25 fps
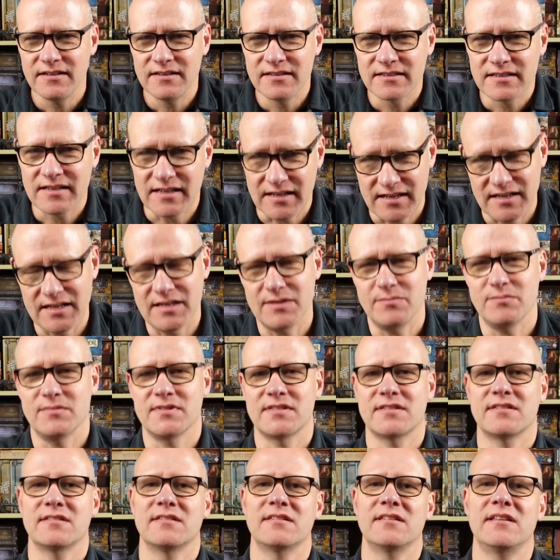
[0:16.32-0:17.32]

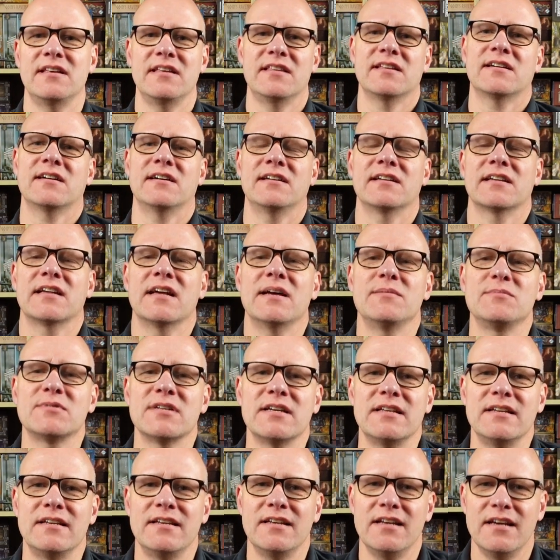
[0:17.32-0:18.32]
games. They're the kind of games
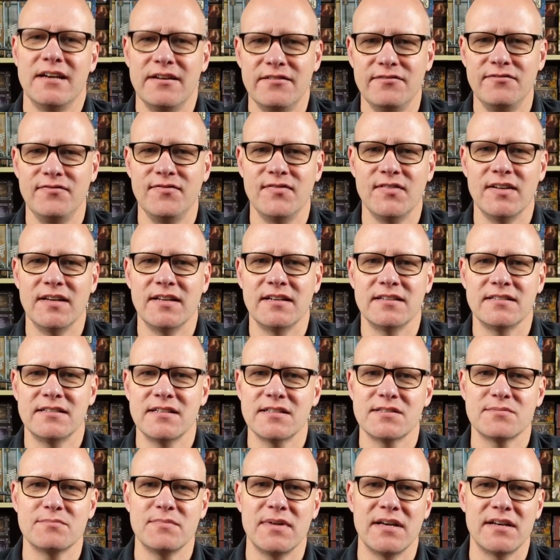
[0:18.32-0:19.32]
I love, and it
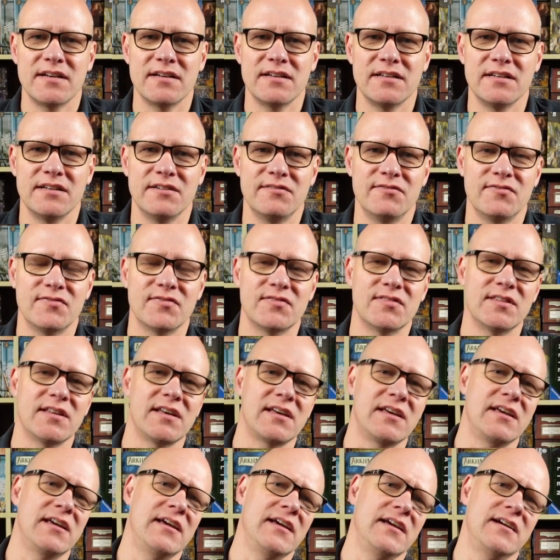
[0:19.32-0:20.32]
doesn't matter if
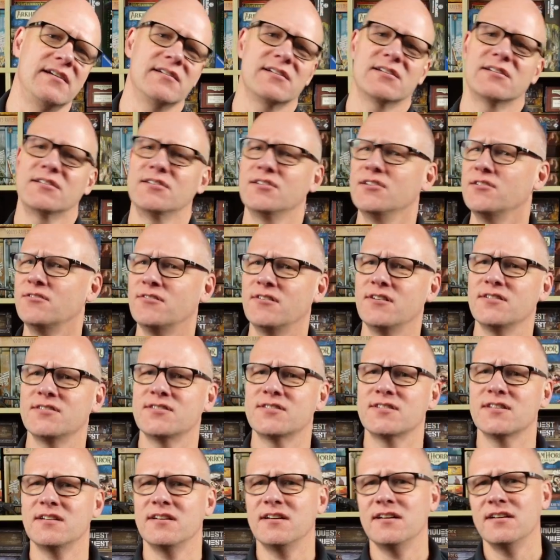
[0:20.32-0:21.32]
they're Euro
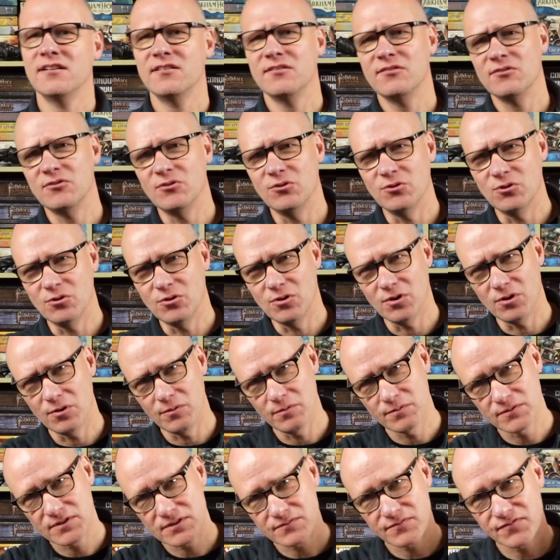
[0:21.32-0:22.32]
style
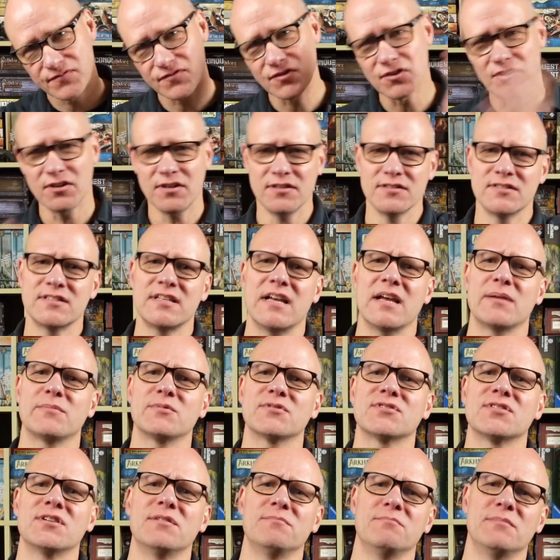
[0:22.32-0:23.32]
or full-on
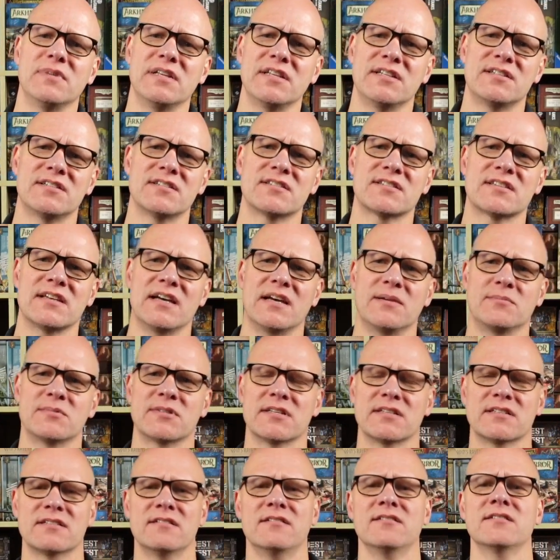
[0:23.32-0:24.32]
tabletop miniatures games,
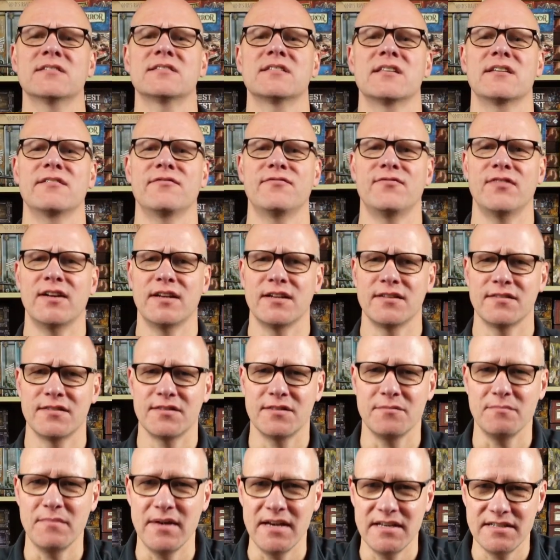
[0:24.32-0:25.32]
as long as they're fun and
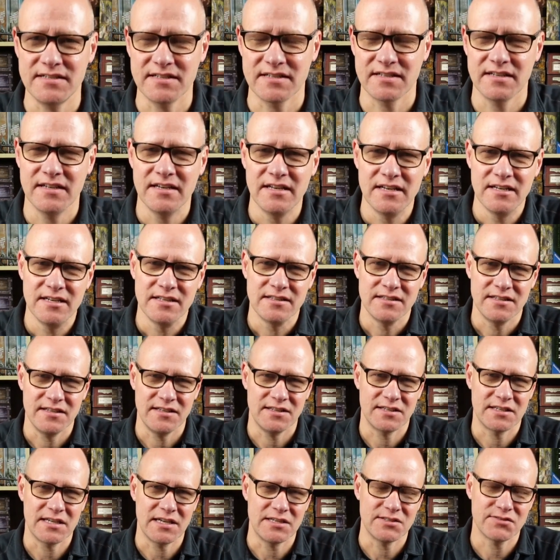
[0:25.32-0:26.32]
thematic, they're
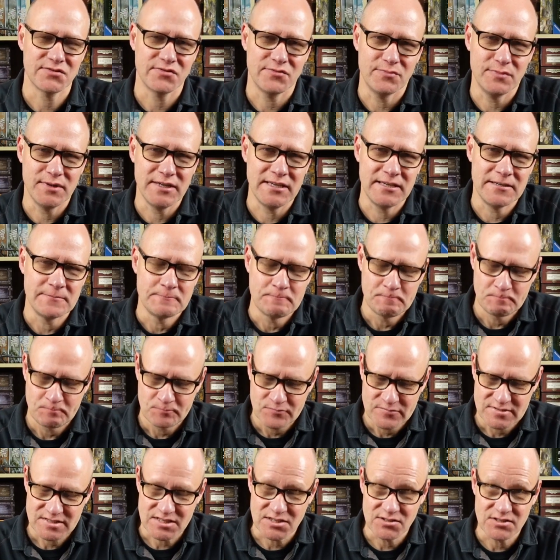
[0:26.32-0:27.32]
the games for me.
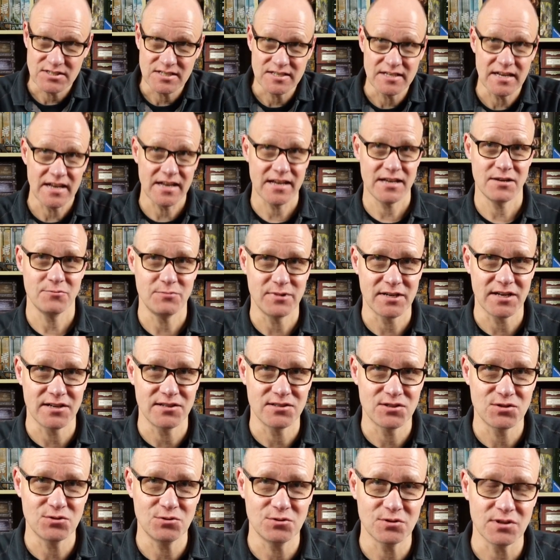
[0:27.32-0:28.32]
So today we're going to
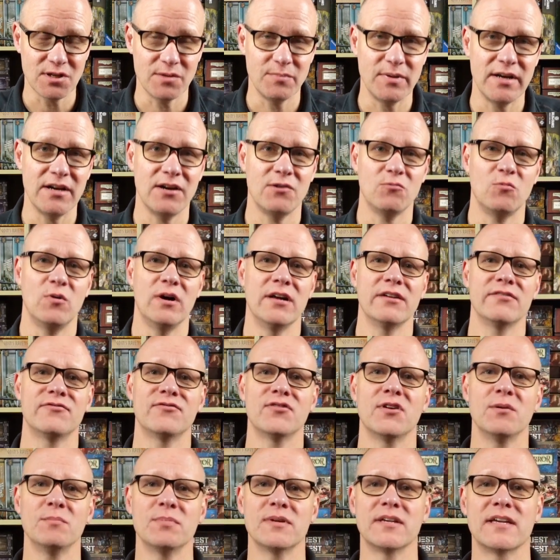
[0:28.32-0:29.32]
talk about one
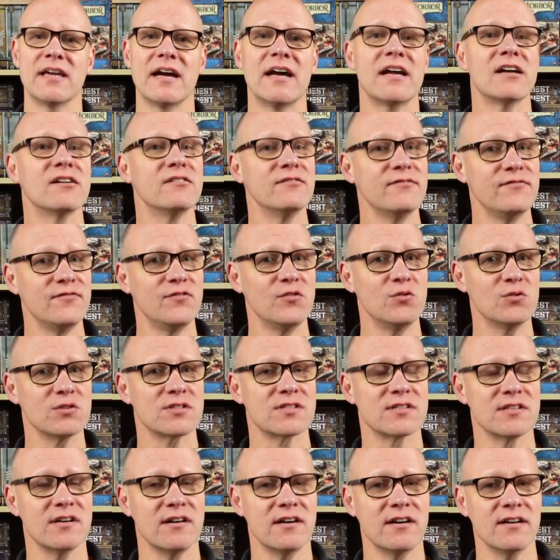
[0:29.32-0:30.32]
from Gale
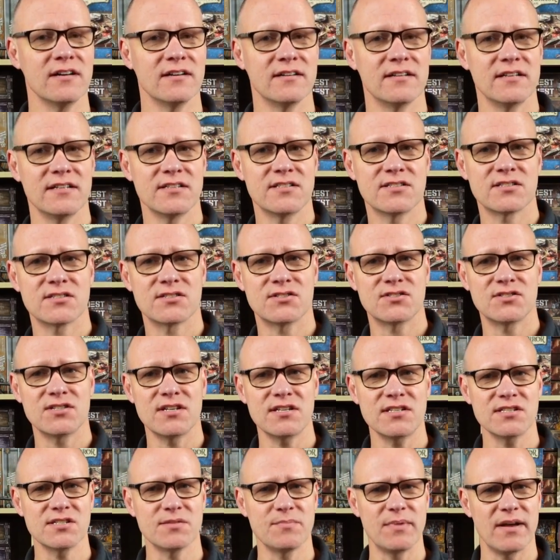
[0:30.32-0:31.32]
Force 9. It's
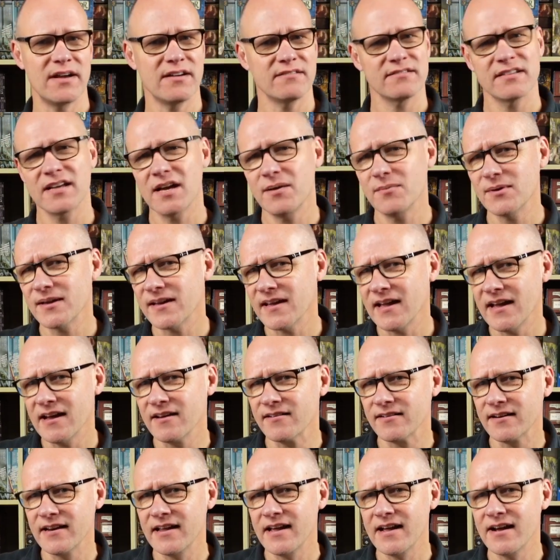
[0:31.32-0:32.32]
just about coming
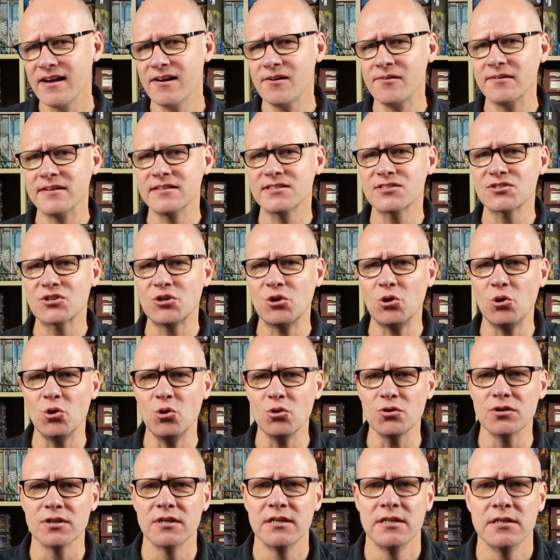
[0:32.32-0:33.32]
out now. It's
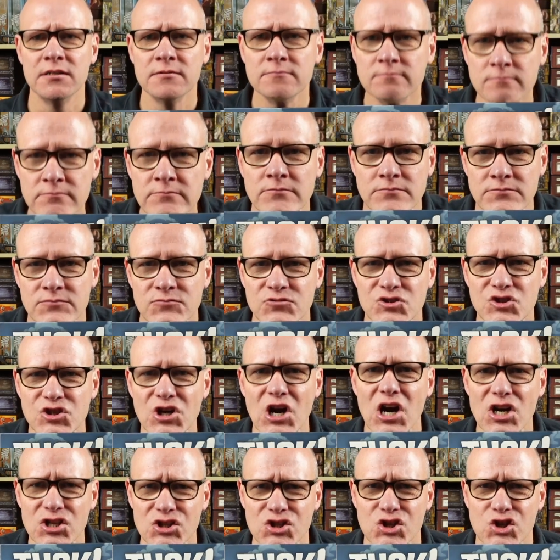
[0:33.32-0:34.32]
called
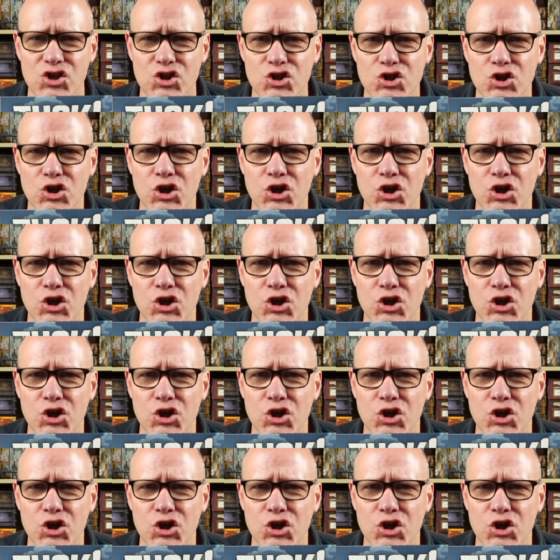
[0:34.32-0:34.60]
Tusk.